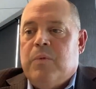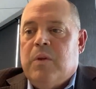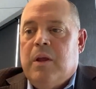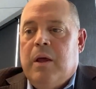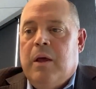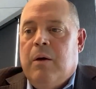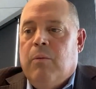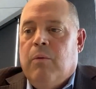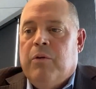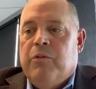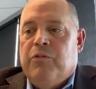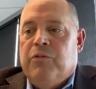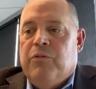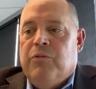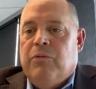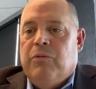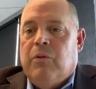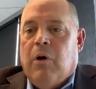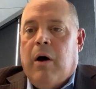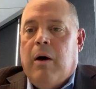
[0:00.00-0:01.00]
It was
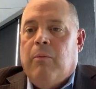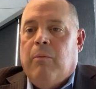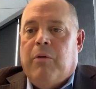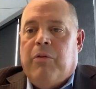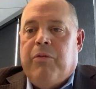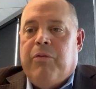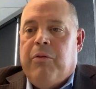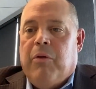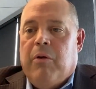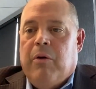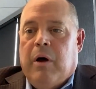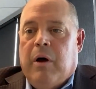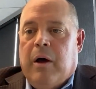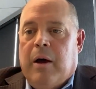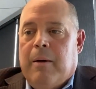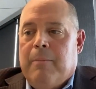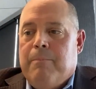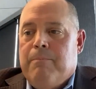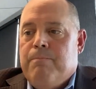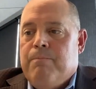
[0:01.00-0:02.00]
done with,
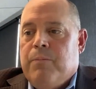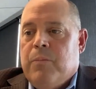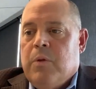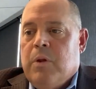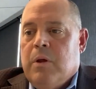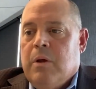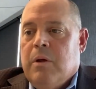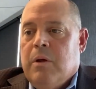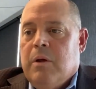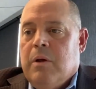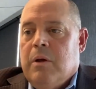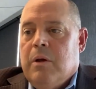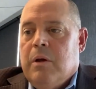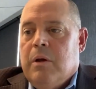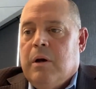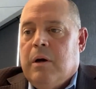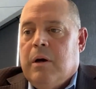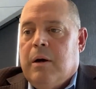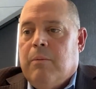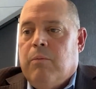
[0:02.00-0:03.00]

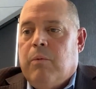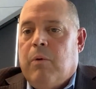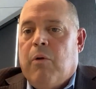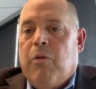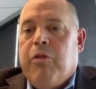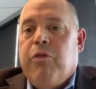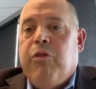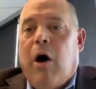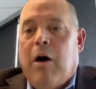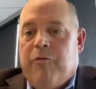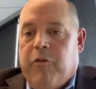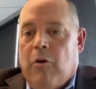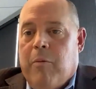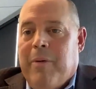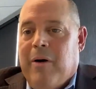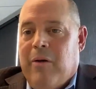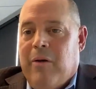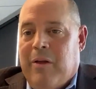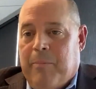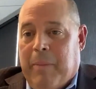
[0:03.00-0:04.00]
we were thoughtful
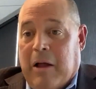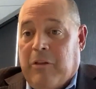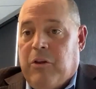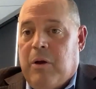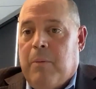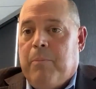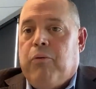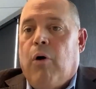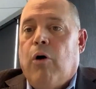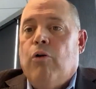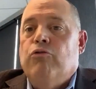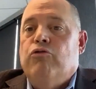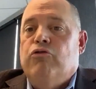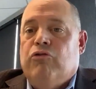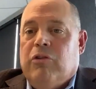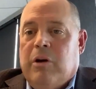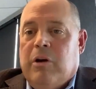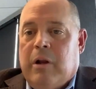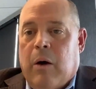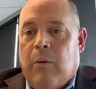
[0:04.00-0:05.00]
about the
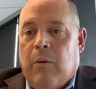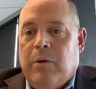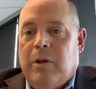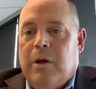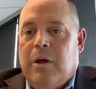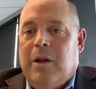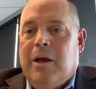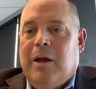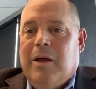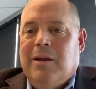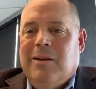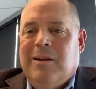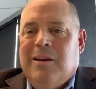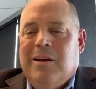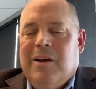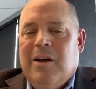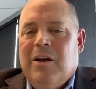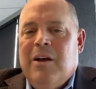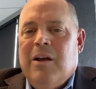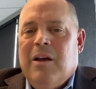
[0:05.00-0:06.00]
approach and how we did. And
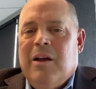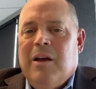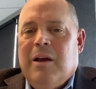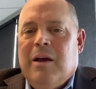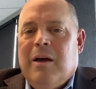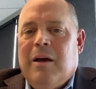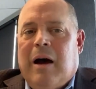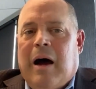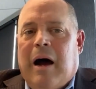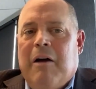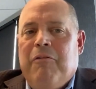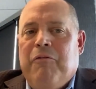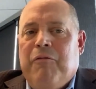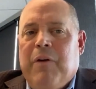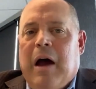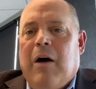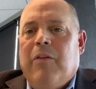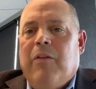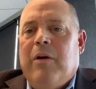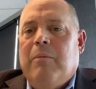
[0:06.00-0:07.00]
I
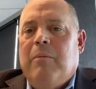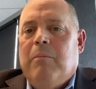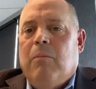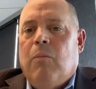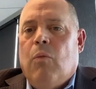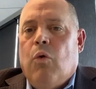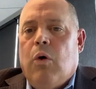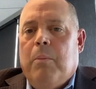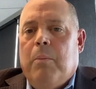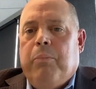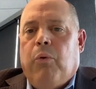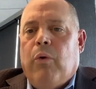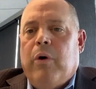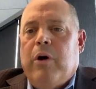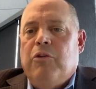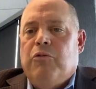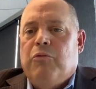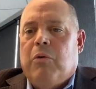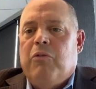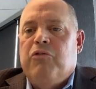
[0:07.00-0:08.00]
found that more
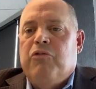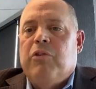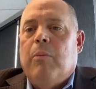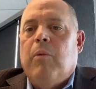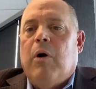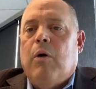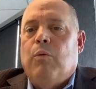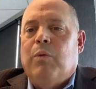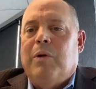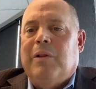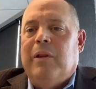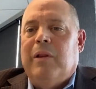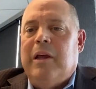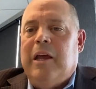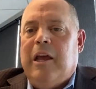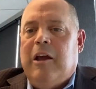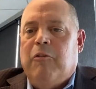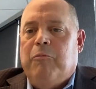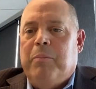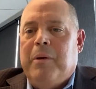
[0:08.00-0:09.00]
employees were somewhat
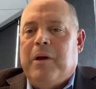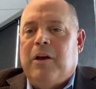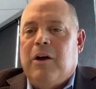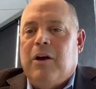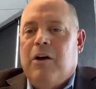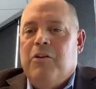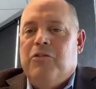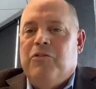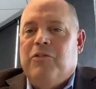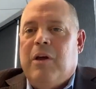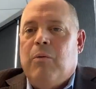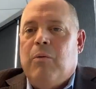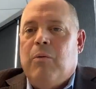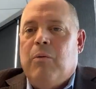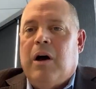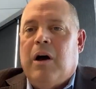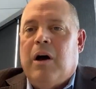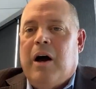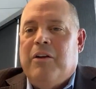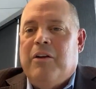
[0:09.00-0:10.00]
relieved because they
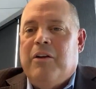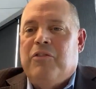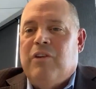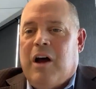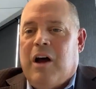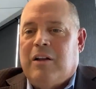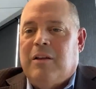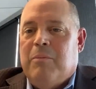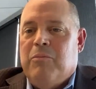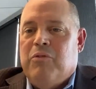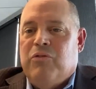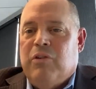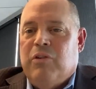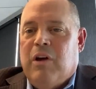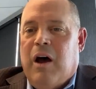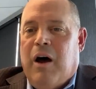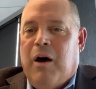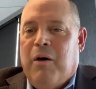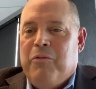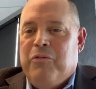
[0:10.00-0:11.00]
were kind of stuck
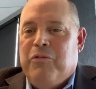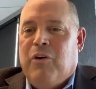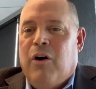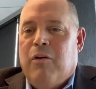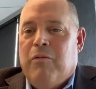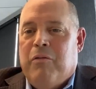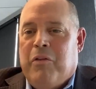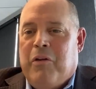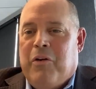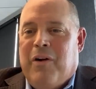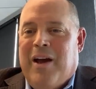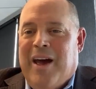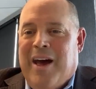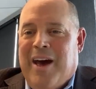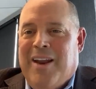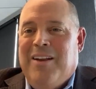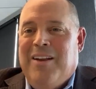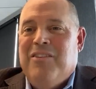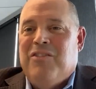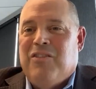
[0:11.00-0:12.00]
themselves over their
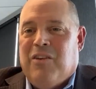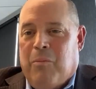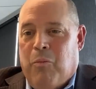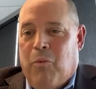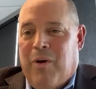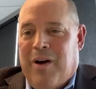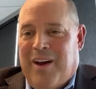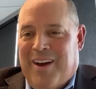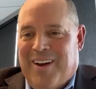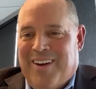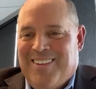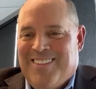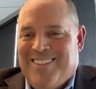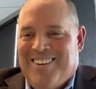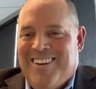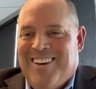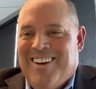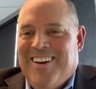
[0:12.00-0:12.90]
head in some ways,